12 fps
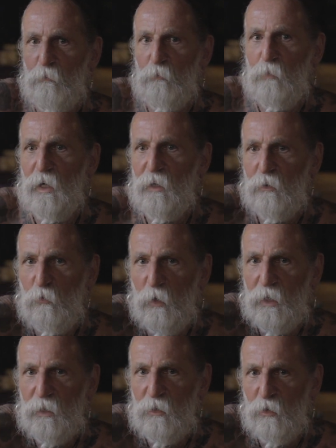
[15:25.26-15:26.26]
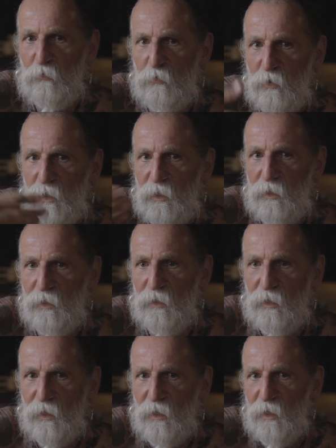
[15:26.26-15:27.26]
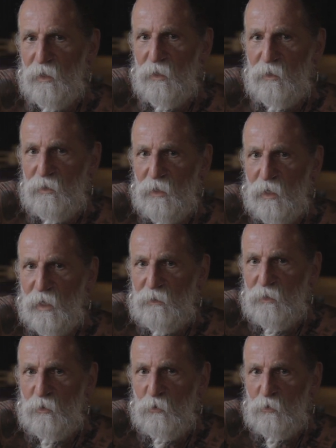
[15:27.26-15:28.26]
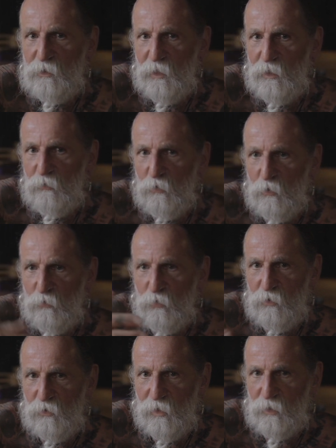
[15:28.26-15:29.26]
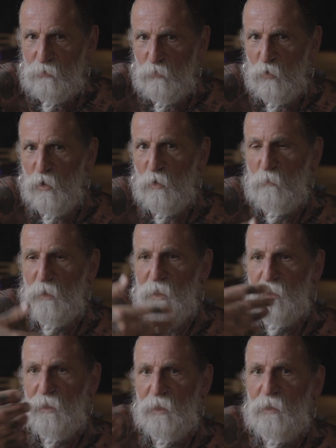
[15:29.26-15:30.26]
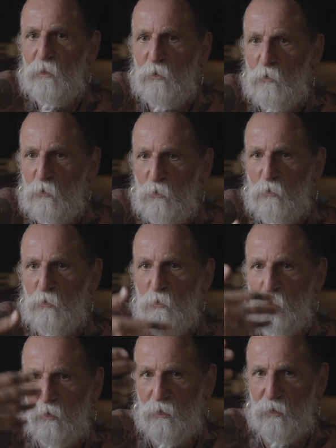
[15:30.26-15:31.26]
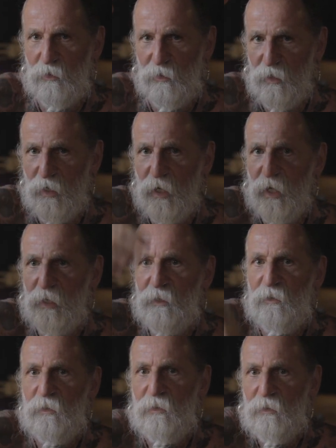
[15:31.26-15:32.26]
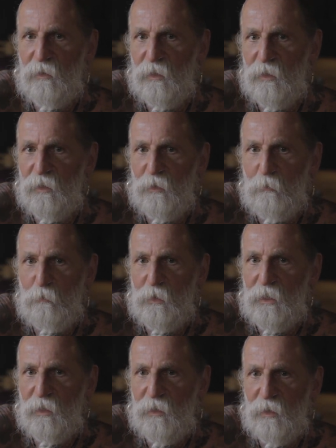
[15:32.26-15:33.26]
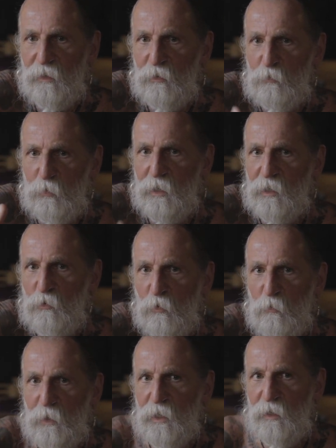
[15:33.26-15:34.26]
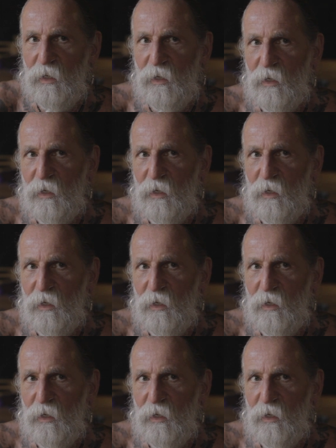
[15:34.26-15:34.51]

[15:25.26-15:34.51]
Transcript: pathway of uh, realizing yourself, of transforming into a higher uh, being, a spiritual being,